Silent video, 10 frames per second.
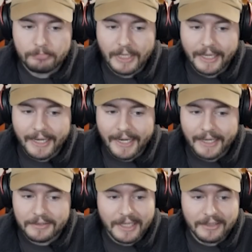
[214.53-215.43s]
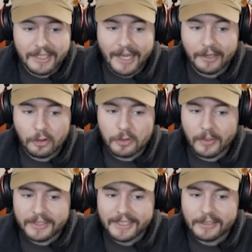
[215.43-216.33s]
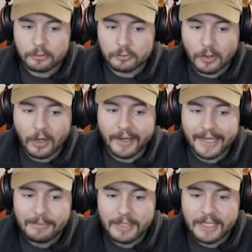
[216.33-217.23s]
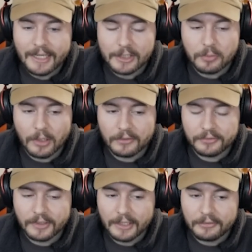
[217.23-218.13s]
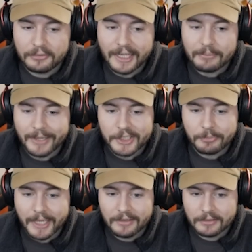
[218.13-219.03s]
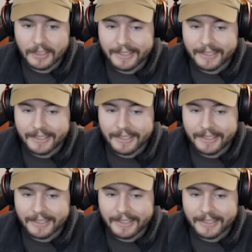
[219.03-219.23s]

And I think 120 raw AP and 12 flat magic pen